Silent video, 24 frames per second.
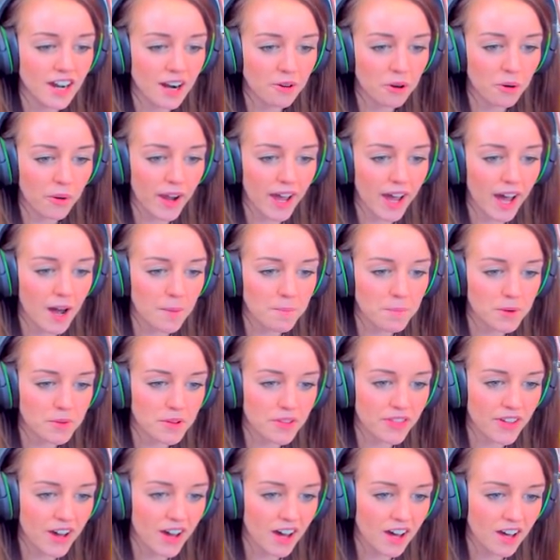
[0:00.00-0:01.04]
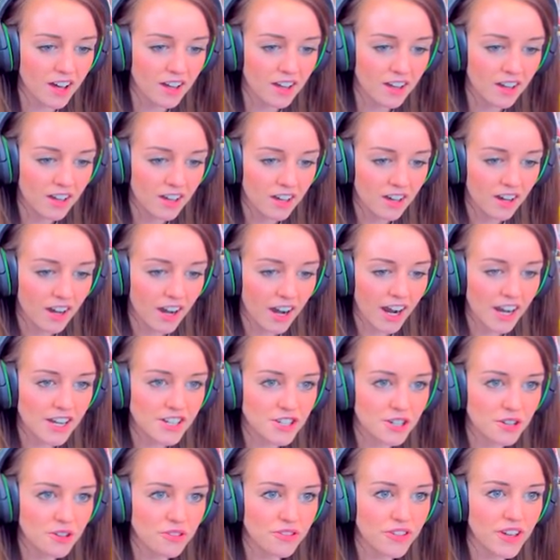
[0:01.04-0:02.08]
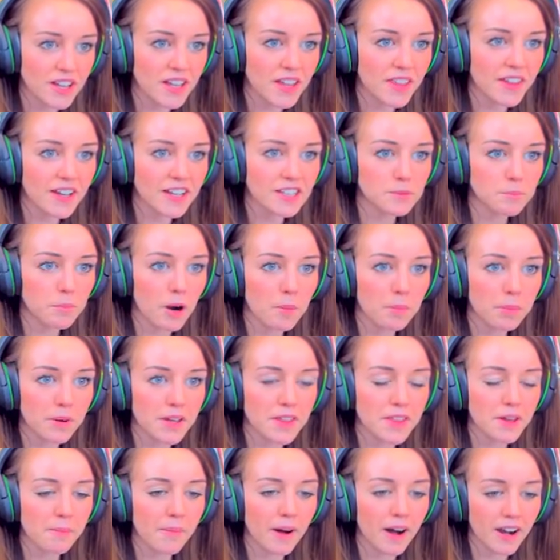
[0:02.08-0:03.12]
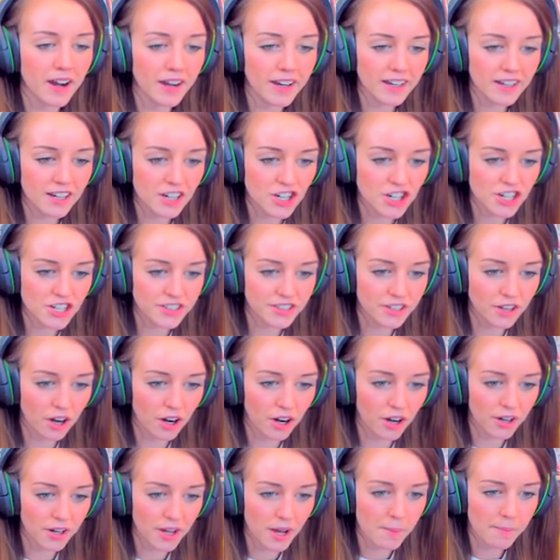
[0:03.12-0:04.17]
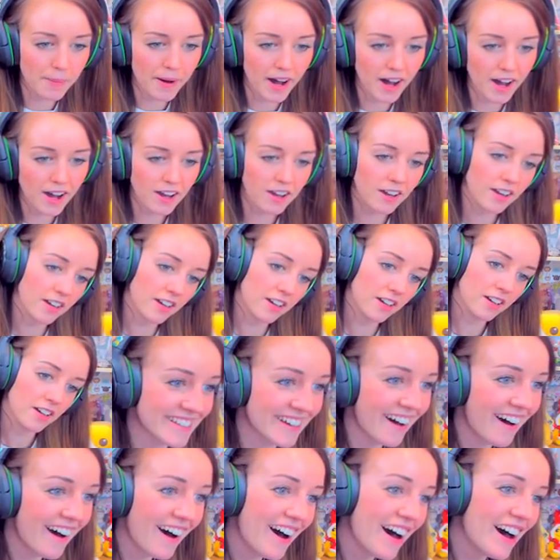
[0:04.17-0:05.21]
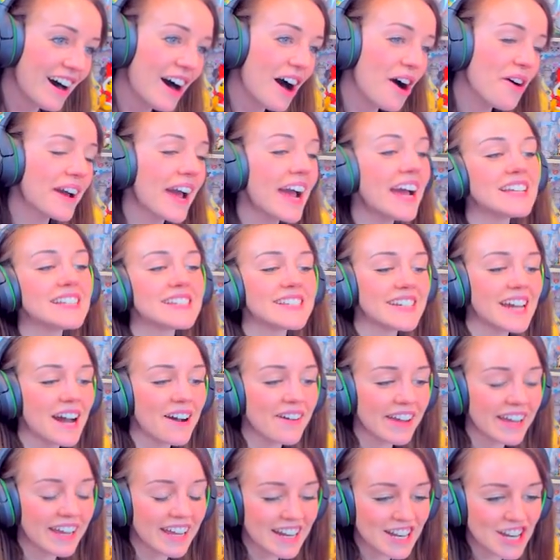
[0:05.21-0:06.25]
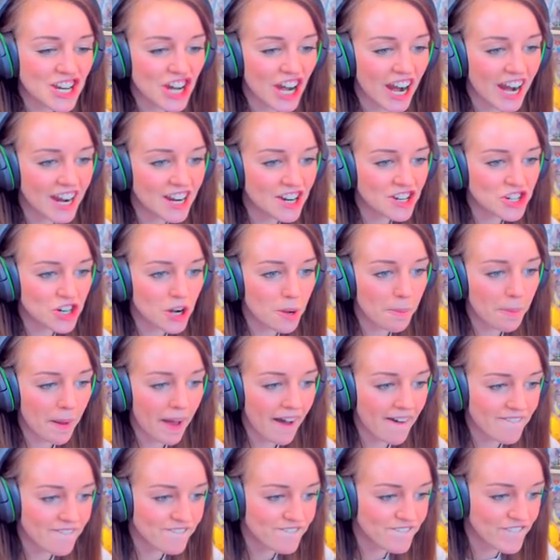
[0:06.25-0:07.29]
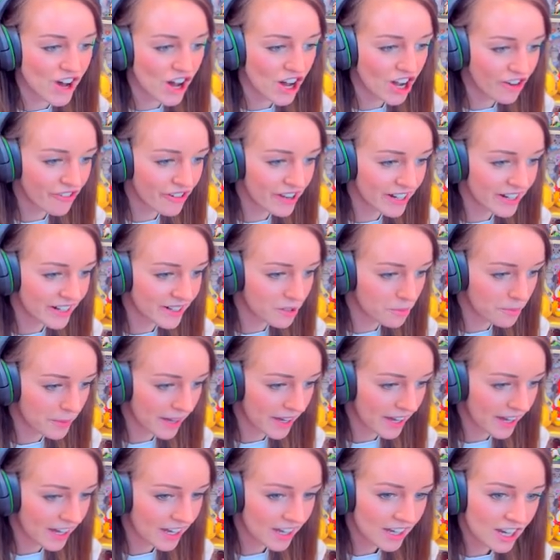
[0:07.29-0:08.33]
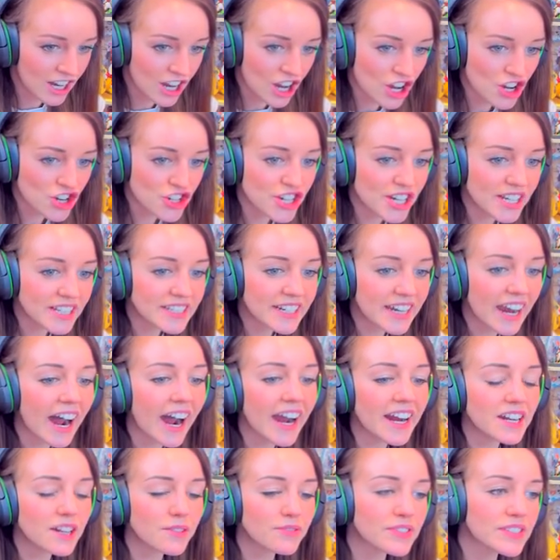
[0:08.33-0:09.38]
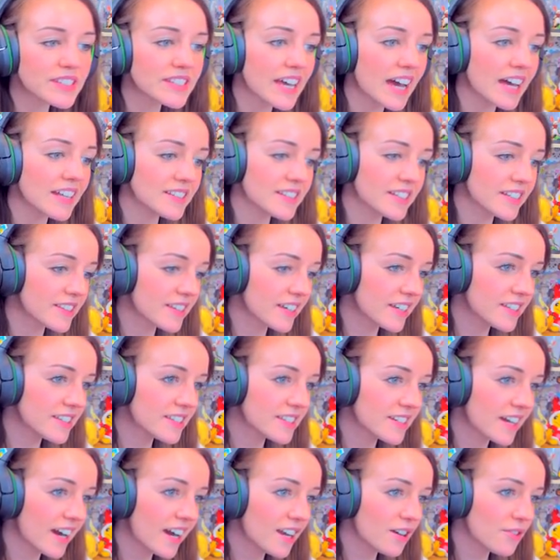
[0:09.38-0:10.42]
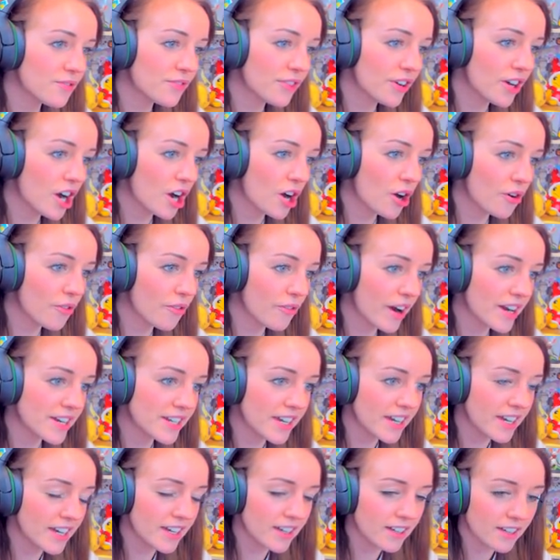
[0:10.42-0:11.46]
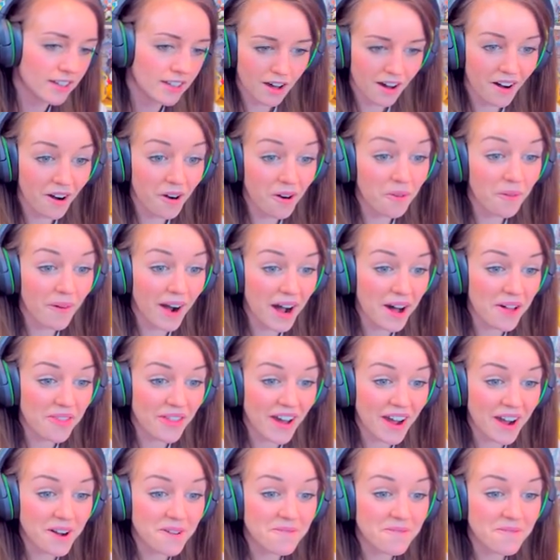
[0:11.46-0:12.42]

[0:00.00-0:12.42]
I'm quite happy with that. I do think that that's probably the marking she's got on her back. Okay, so now I can change up her fur a little bit. She's kind of set to this style of fur already. Oh, wow, that